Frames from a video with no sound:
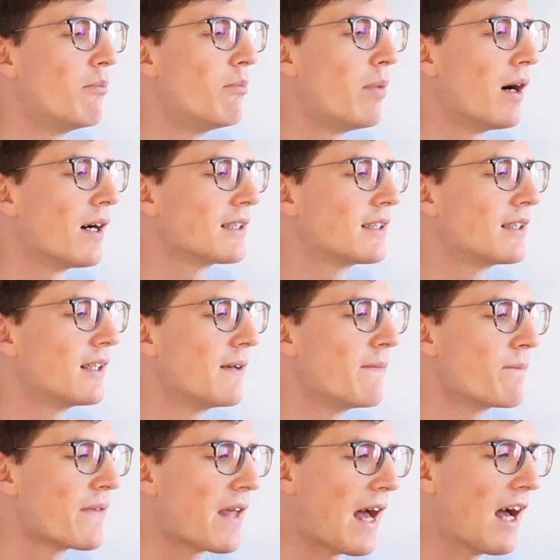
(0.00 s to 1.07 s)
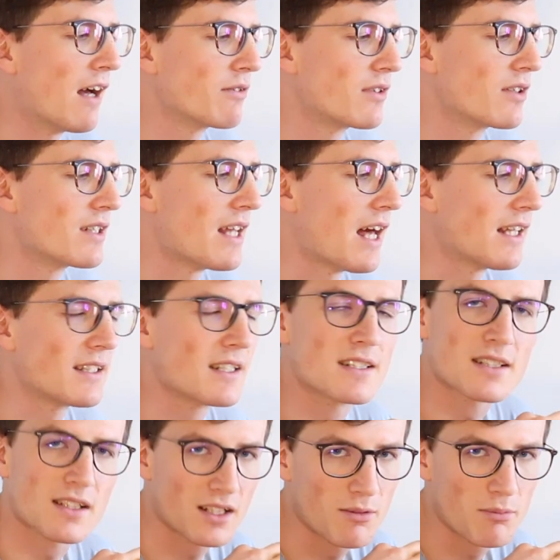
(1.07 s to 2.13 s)
but after that
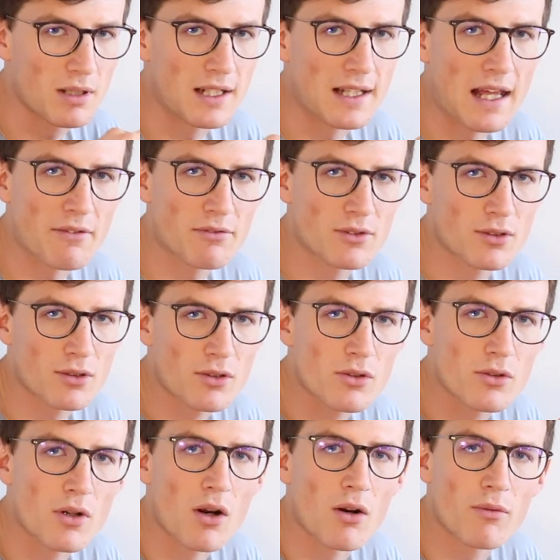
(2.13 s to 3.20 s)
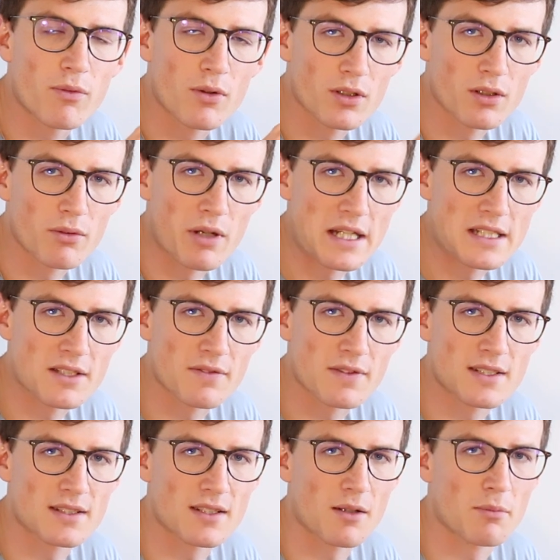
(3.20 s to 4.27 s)
it's going to be left to grow for the rest of
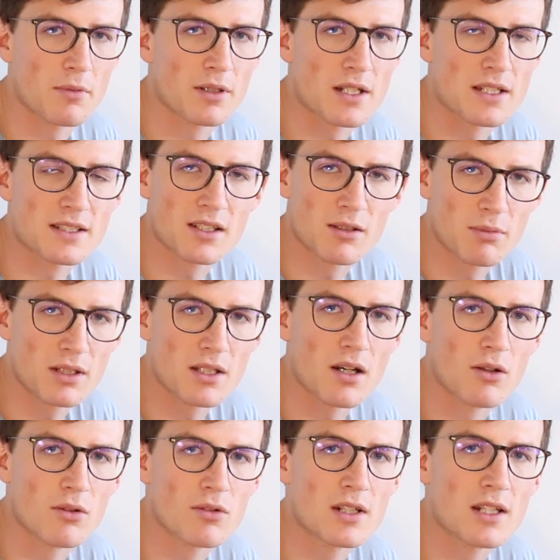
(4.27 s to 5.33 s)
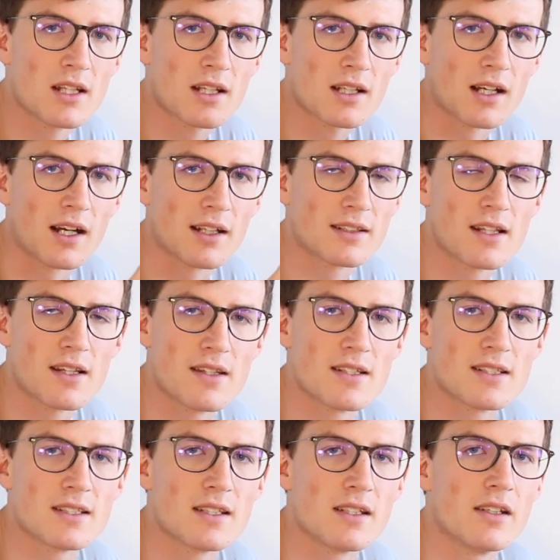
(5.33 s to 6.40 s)
the summer. That's going to be the only cut
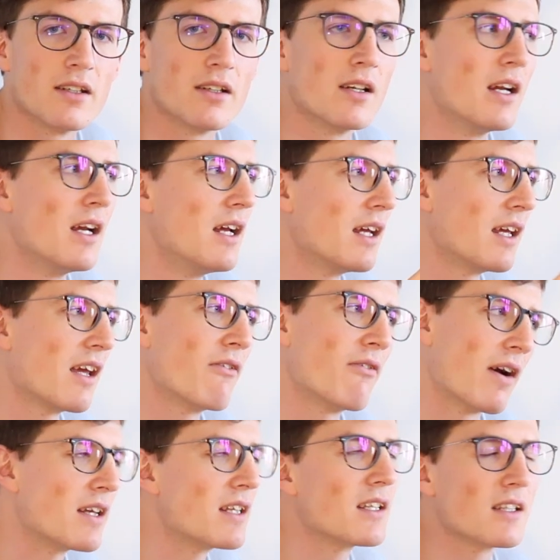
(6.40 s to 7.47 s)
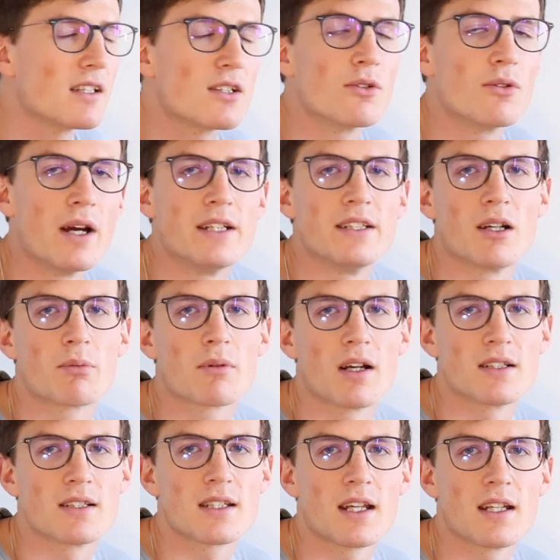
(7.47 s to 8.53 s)
this year, if I do end up
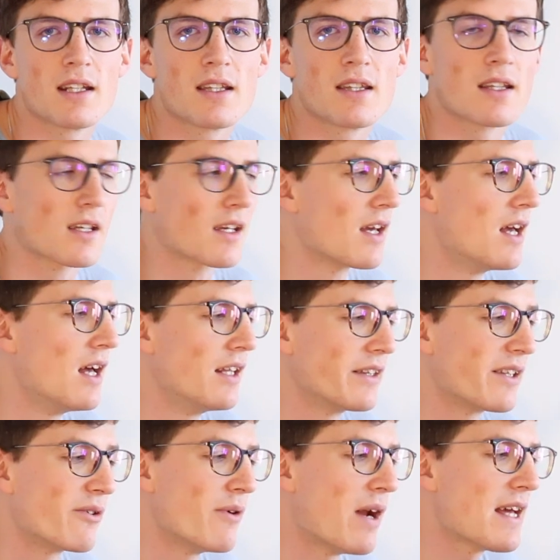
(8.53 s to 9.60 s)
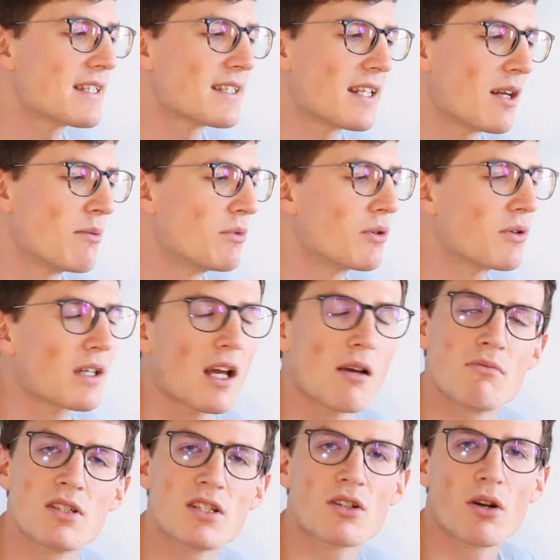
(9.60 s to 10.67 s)
cutting anything. The rest that I'm doing,
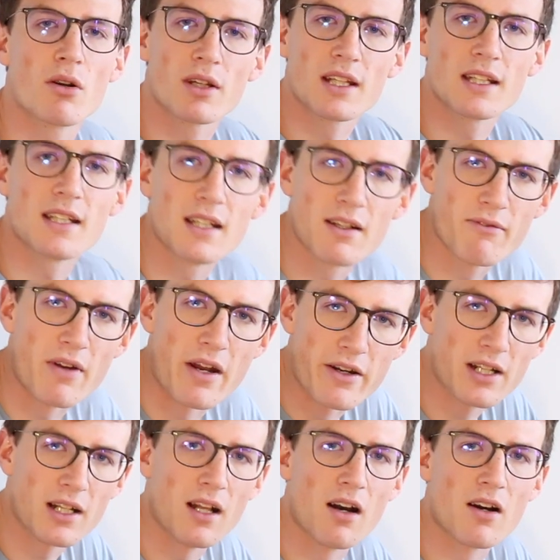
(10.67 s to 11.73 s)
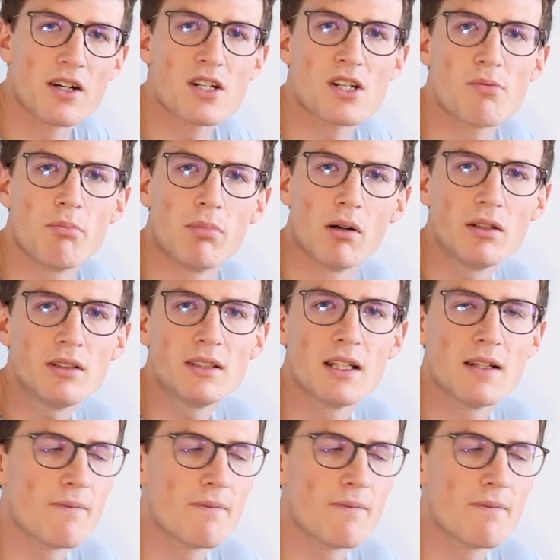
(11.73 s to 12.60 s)
I'm just growing it in a very large pot.